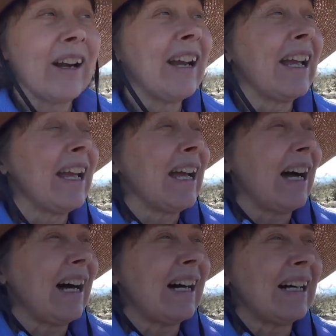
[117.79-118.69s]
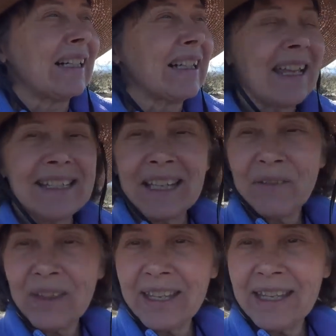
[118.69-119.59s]
As
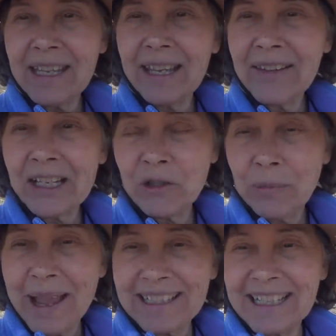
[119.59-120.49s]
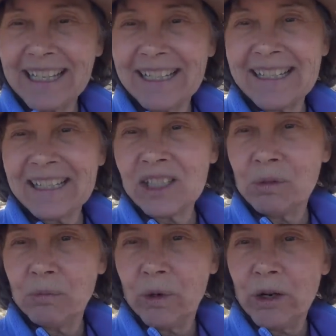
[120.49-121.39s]
if the electromagnetic
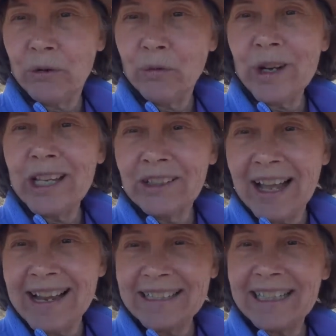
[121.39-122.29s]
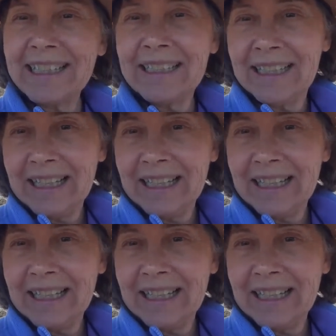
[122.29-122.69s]
system were realigning